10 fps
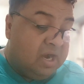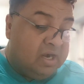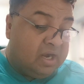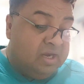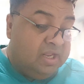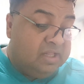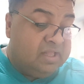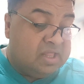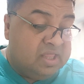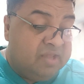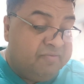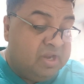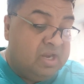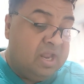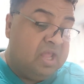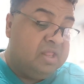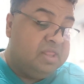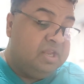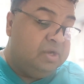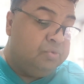underneath the C1
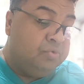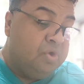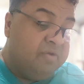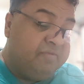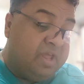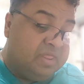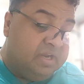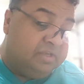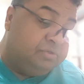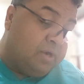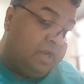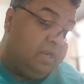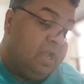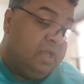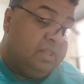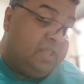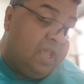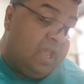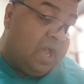and C2 facet joint. They